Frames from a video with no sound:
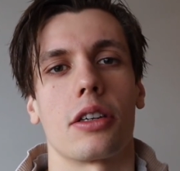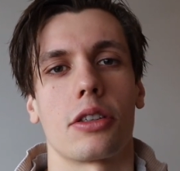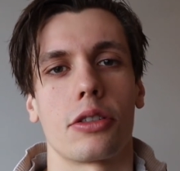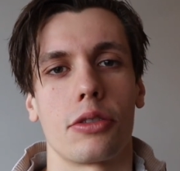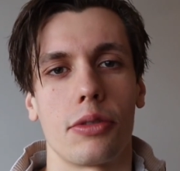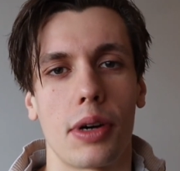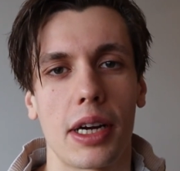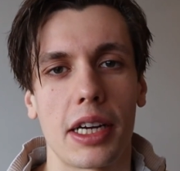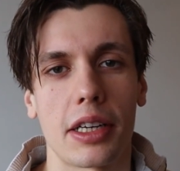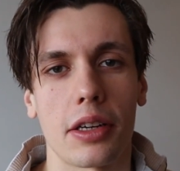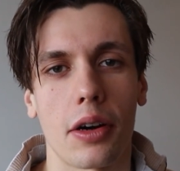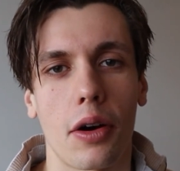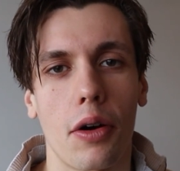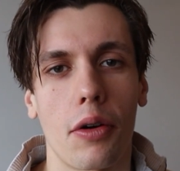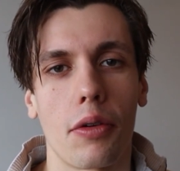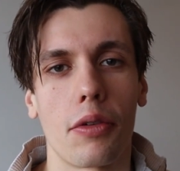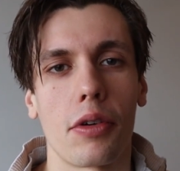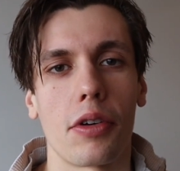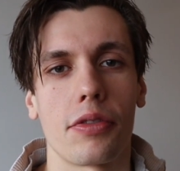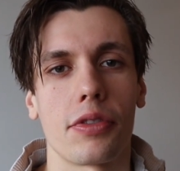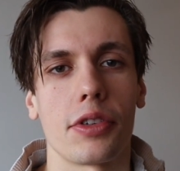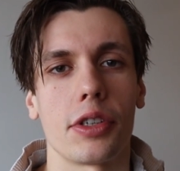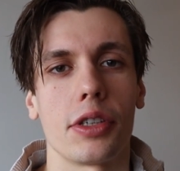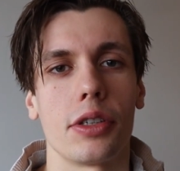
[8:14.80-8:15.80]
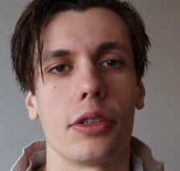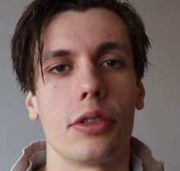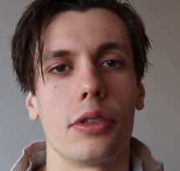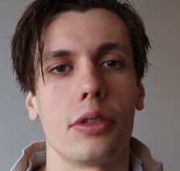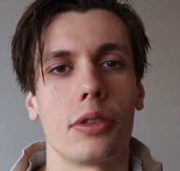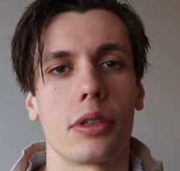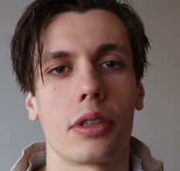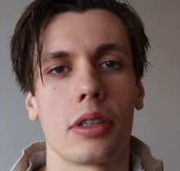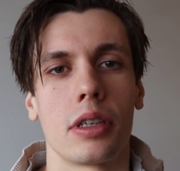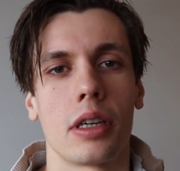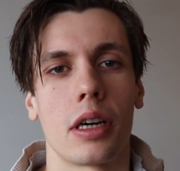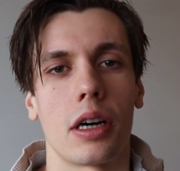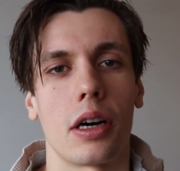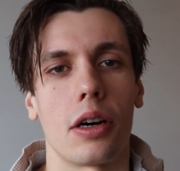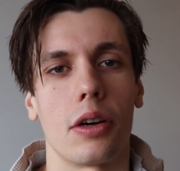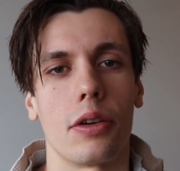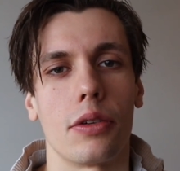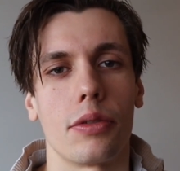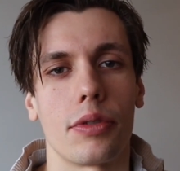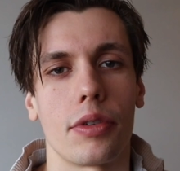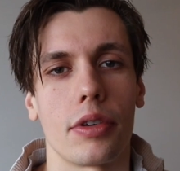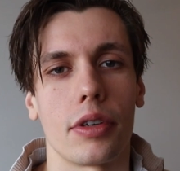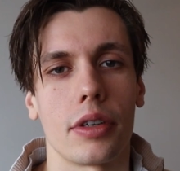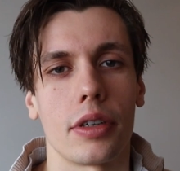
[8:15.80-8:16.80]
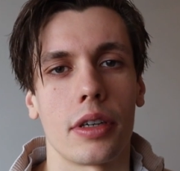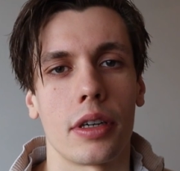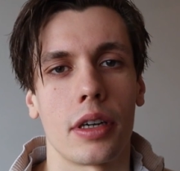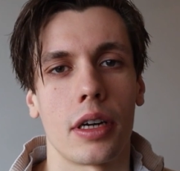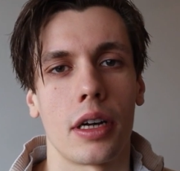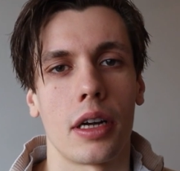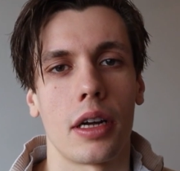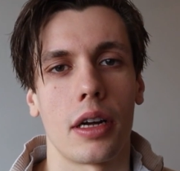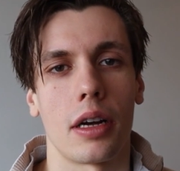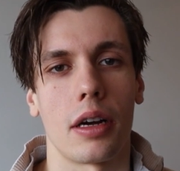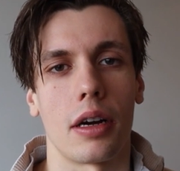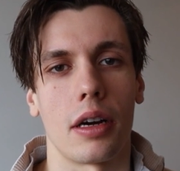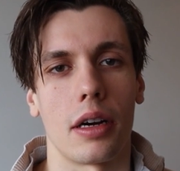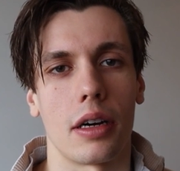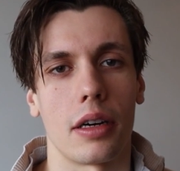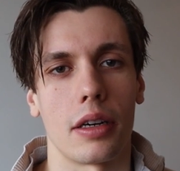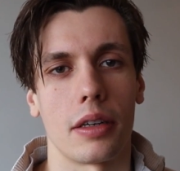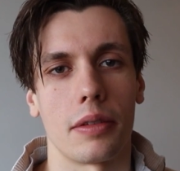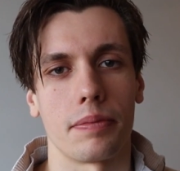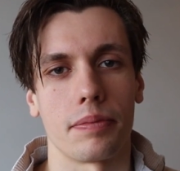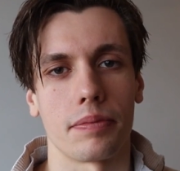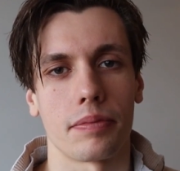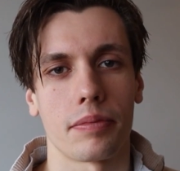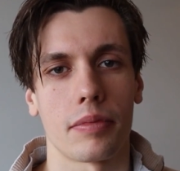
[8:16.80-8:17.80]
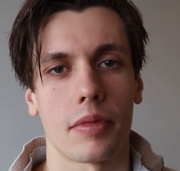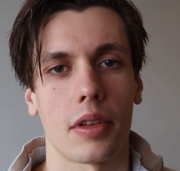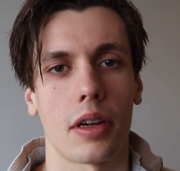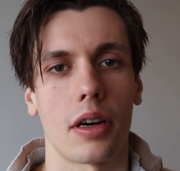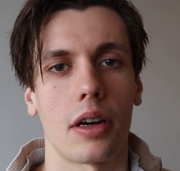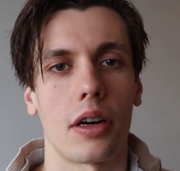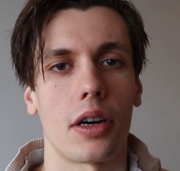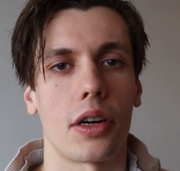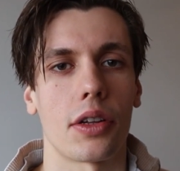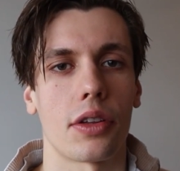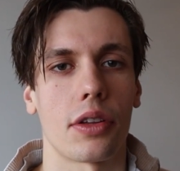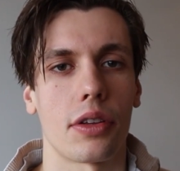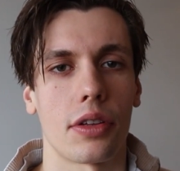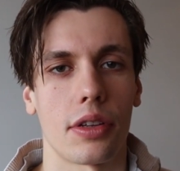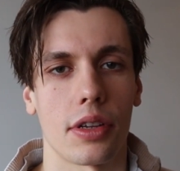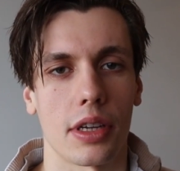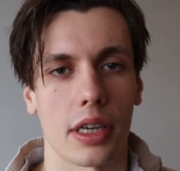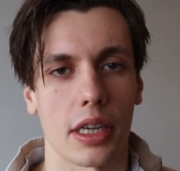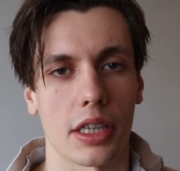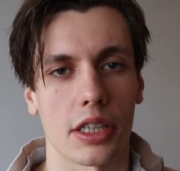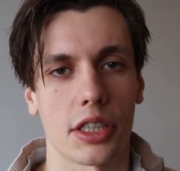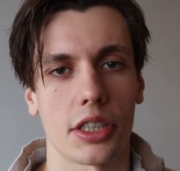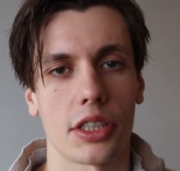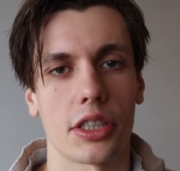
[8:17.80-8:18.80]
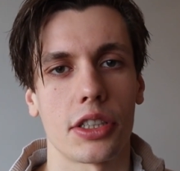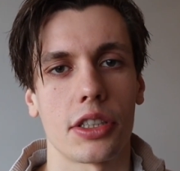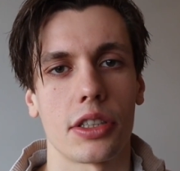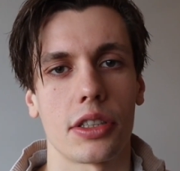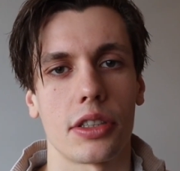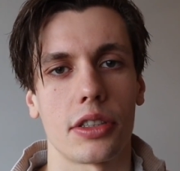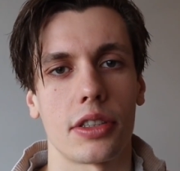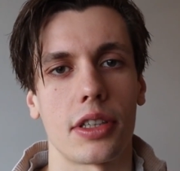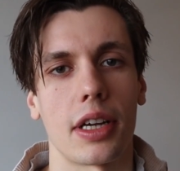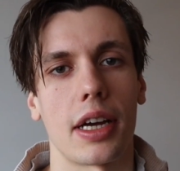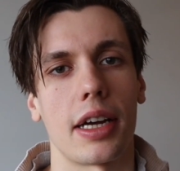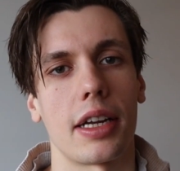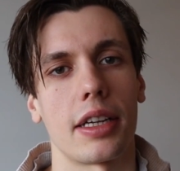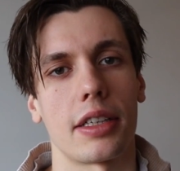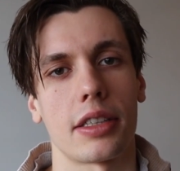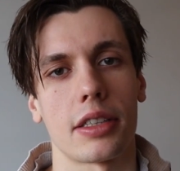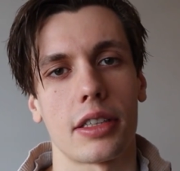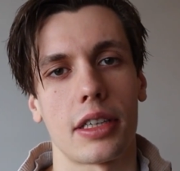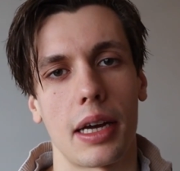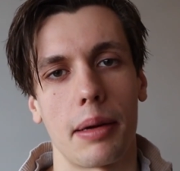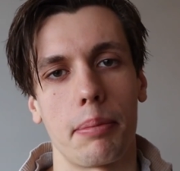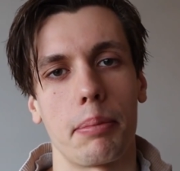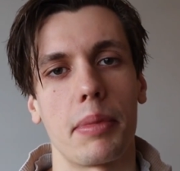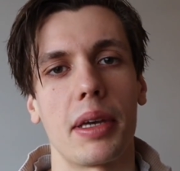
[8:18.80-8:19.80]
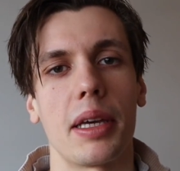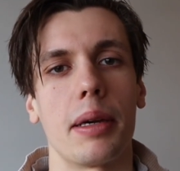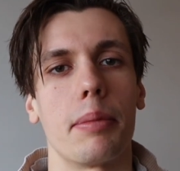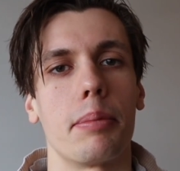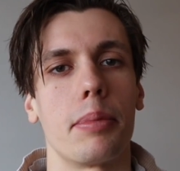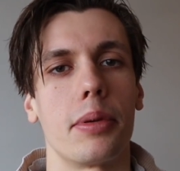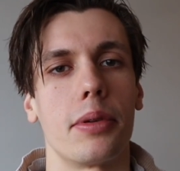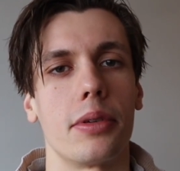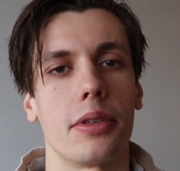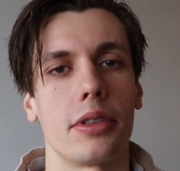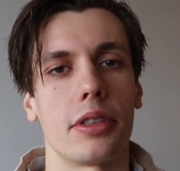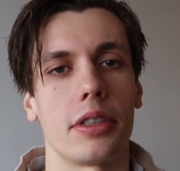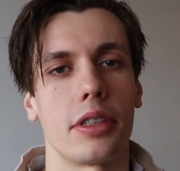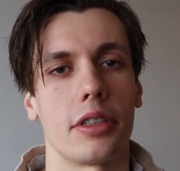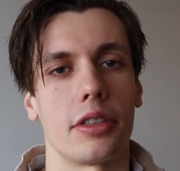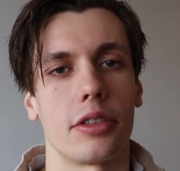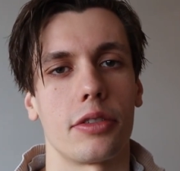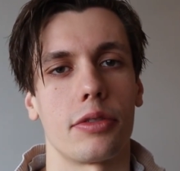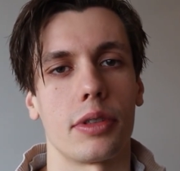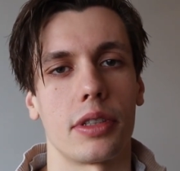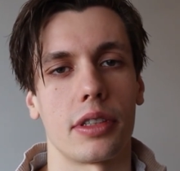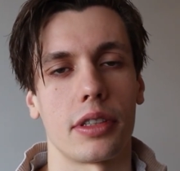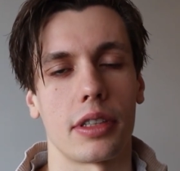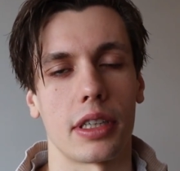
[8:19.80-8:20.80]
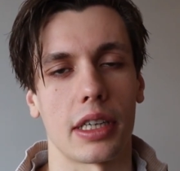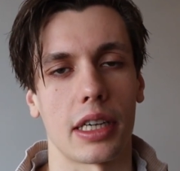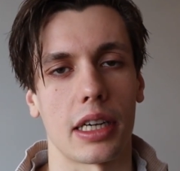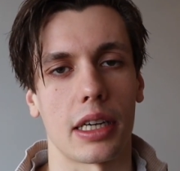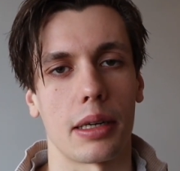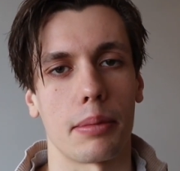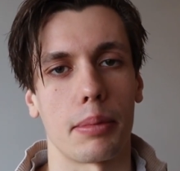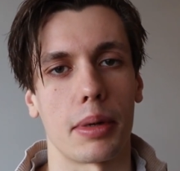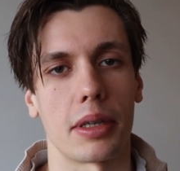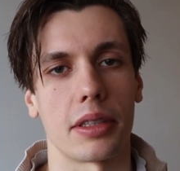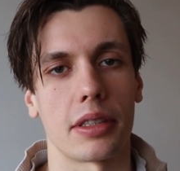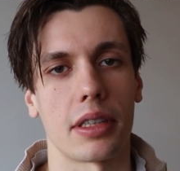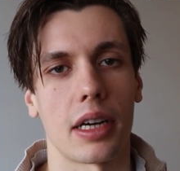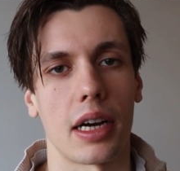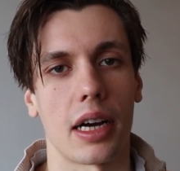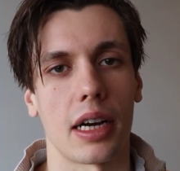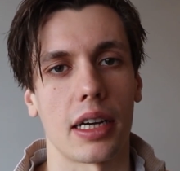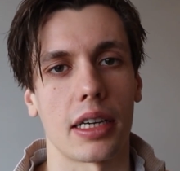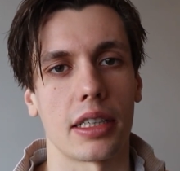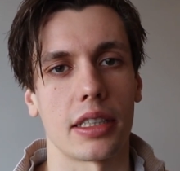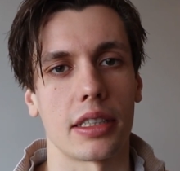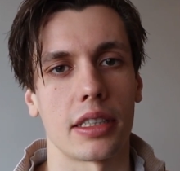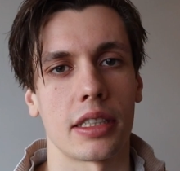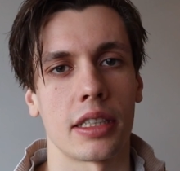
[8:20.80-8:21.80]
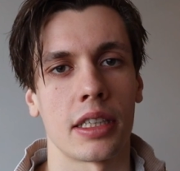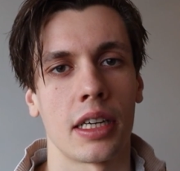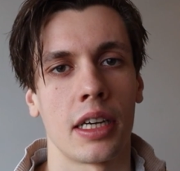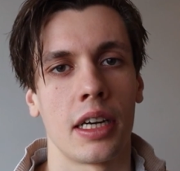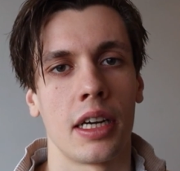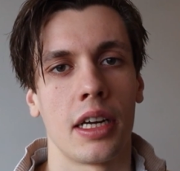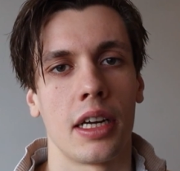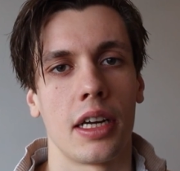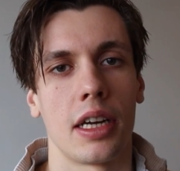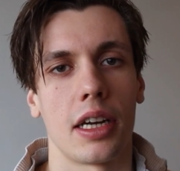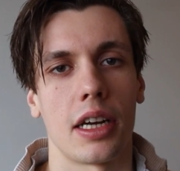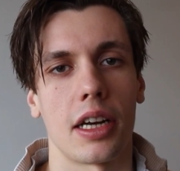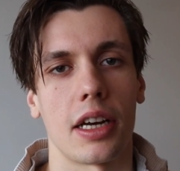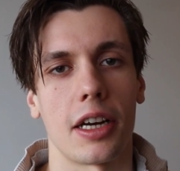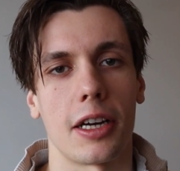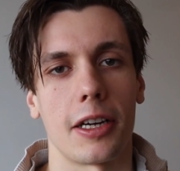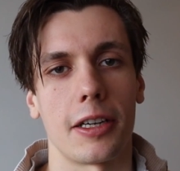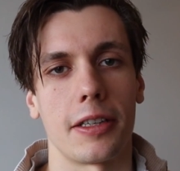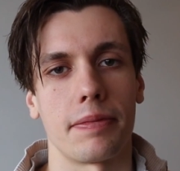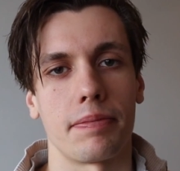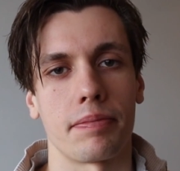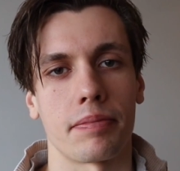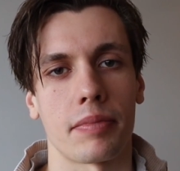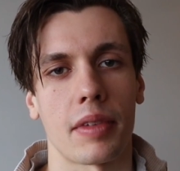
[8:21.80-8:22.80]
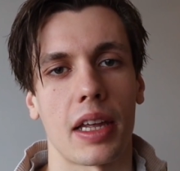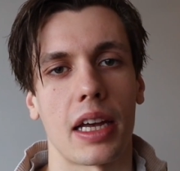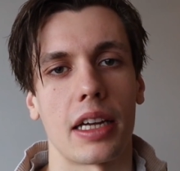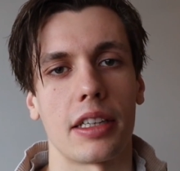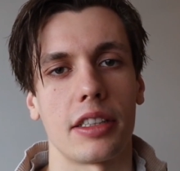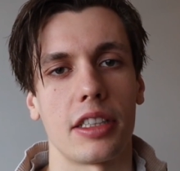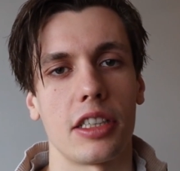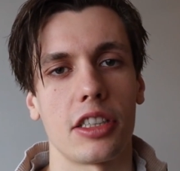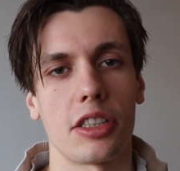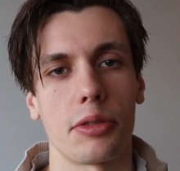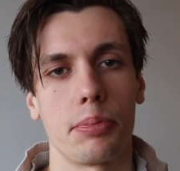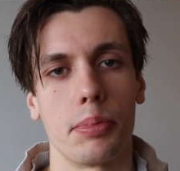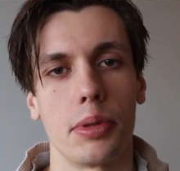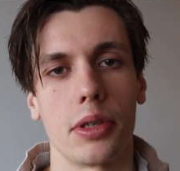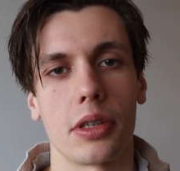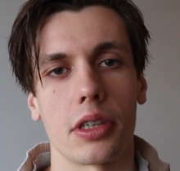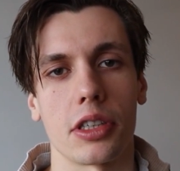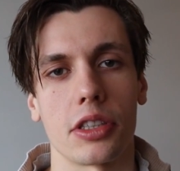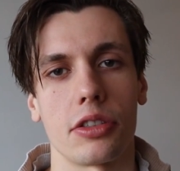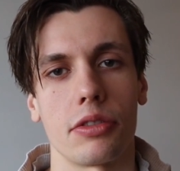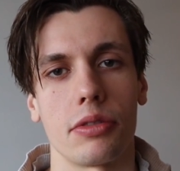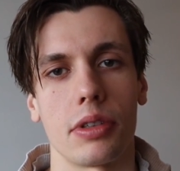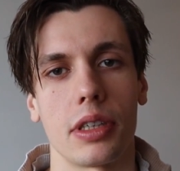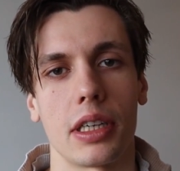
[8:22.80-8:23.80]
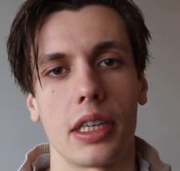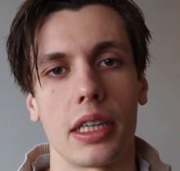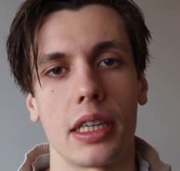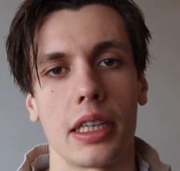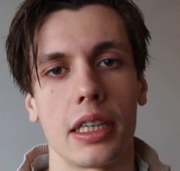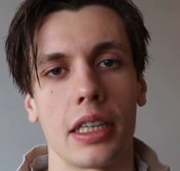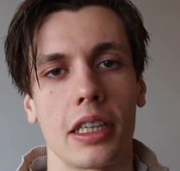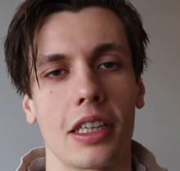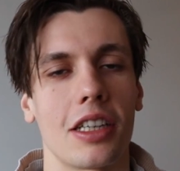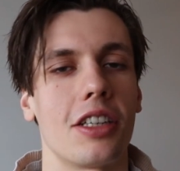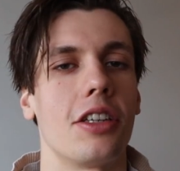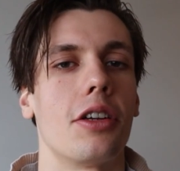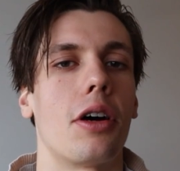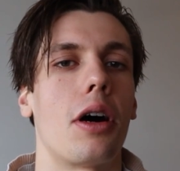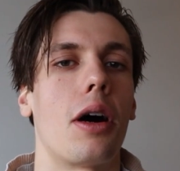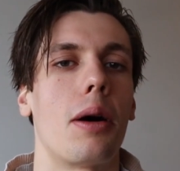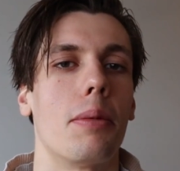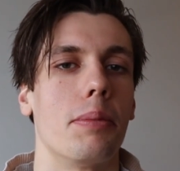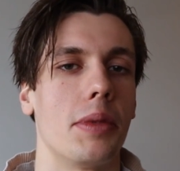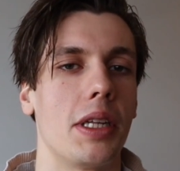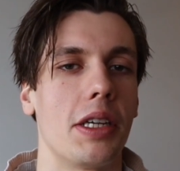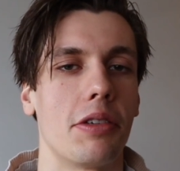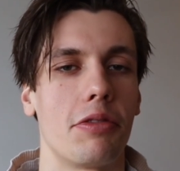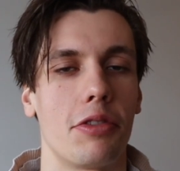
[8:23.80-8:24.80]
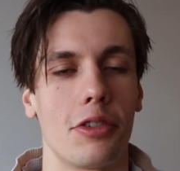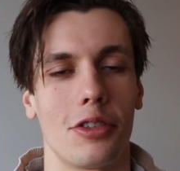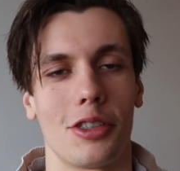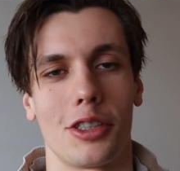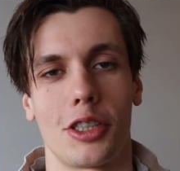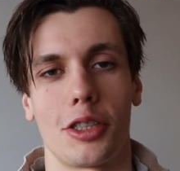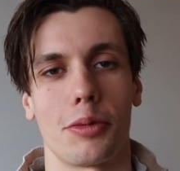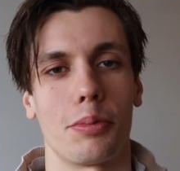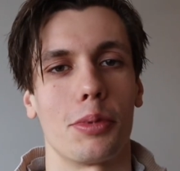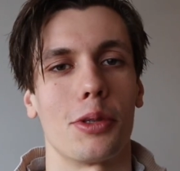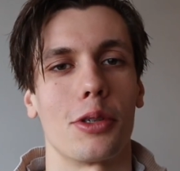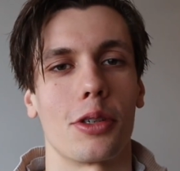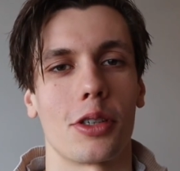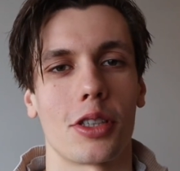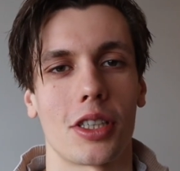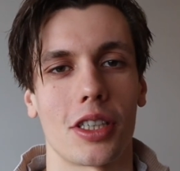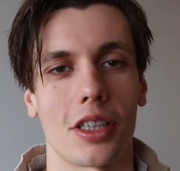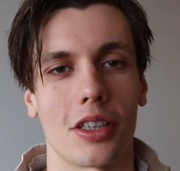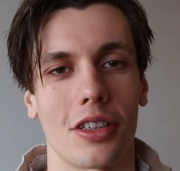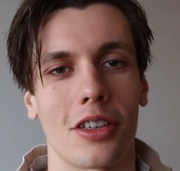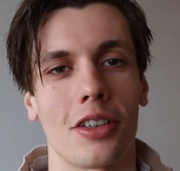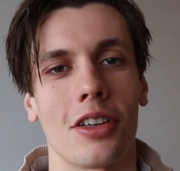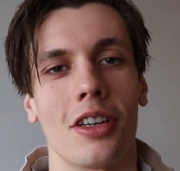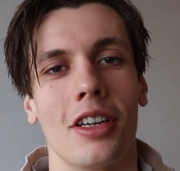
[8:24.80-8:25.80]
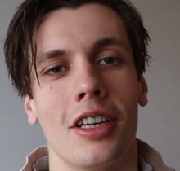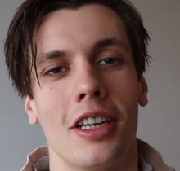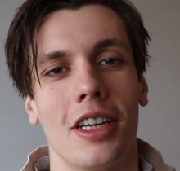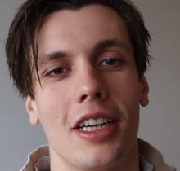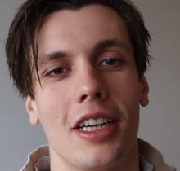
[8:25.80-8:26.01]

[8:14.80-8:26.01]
great overview over all the things that can be important when thinking about diet. And this book is really an omnivorous book. So